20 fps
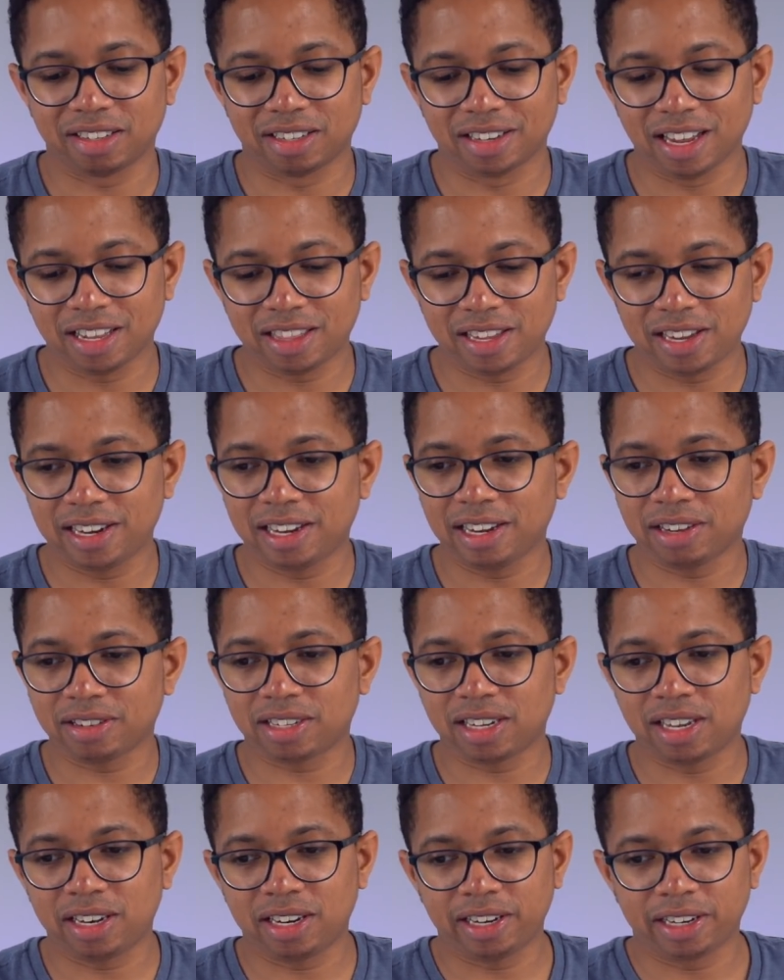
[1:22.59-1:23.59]
Nothing
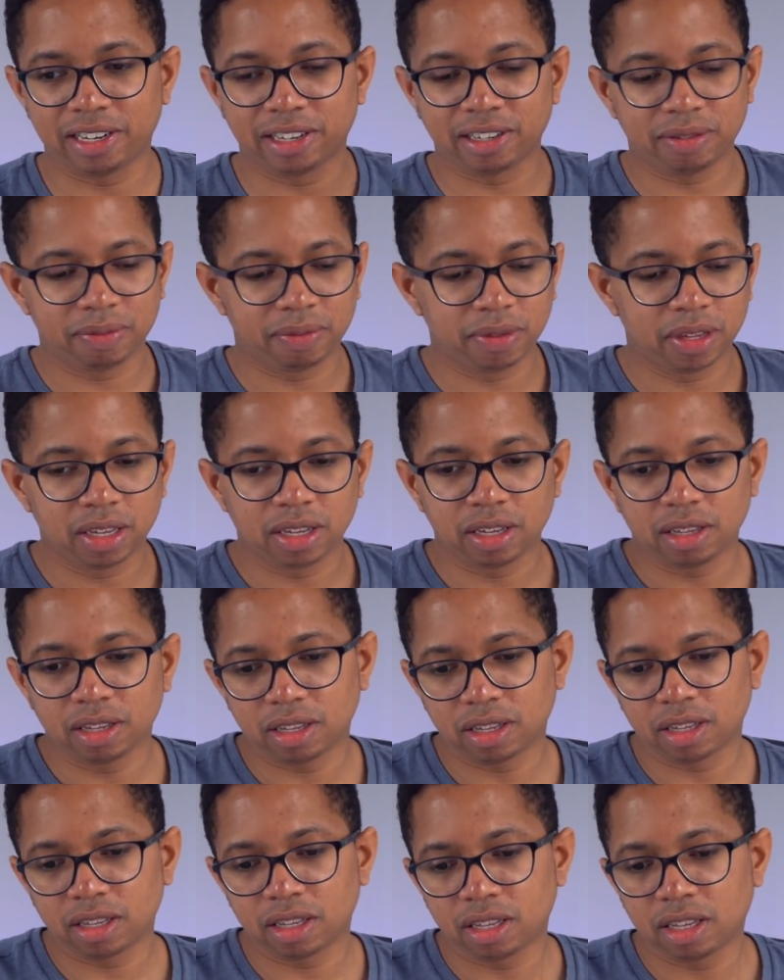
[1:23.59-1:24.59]
else in here.
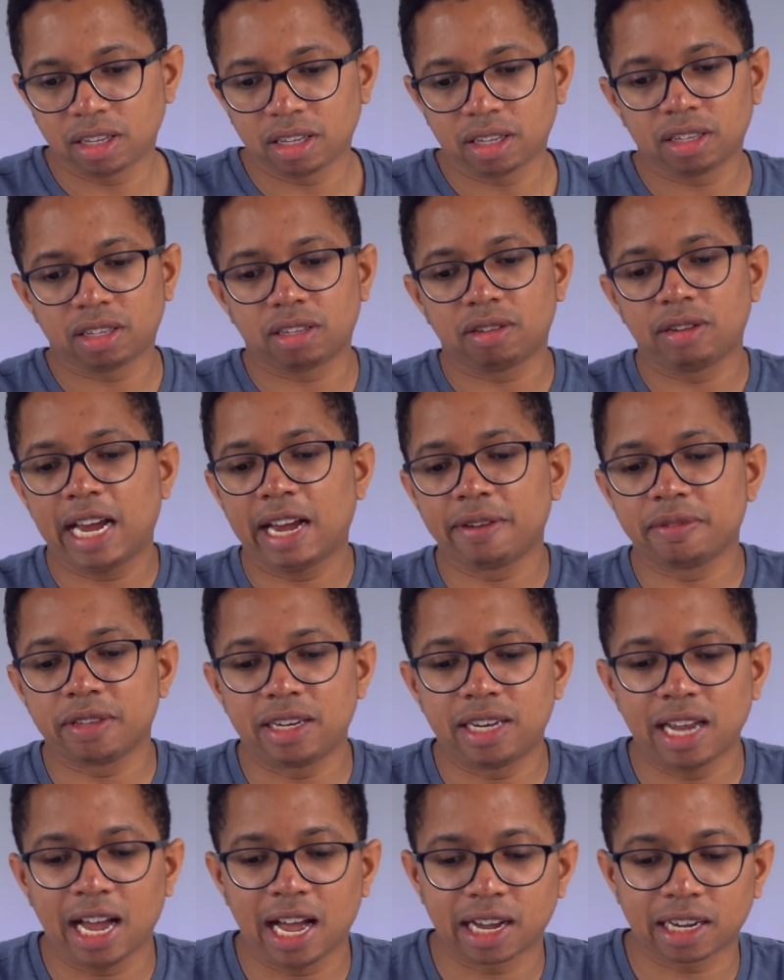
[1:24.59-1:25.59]
You have the
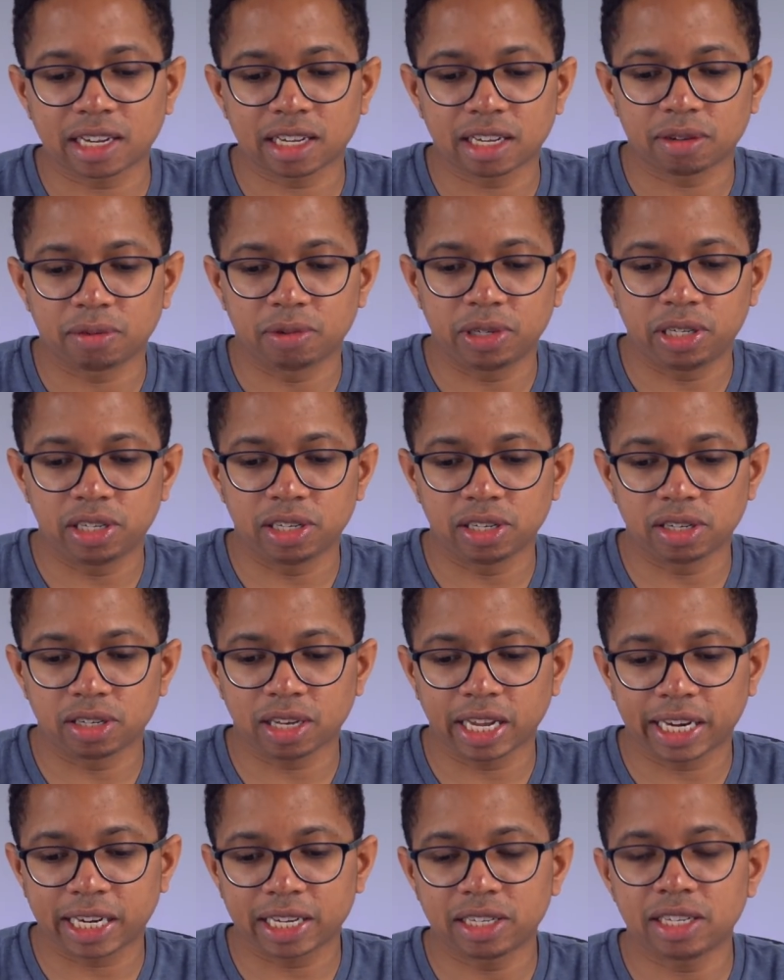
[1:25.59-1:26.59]
dock, which
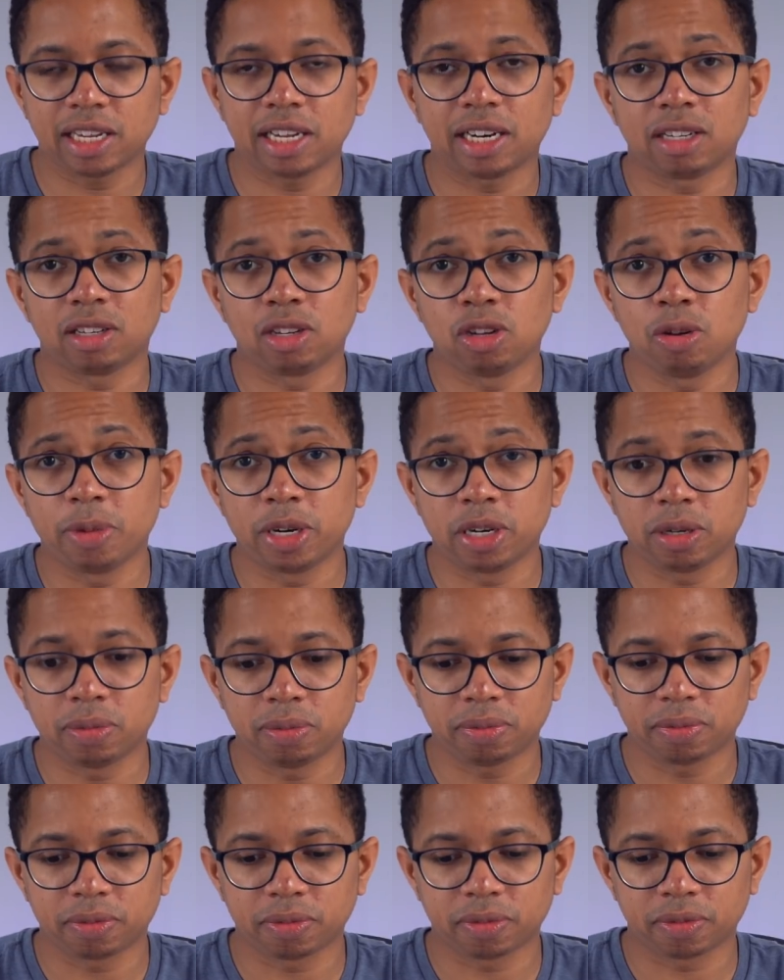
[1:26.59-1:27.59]
is, like I said, aluminum.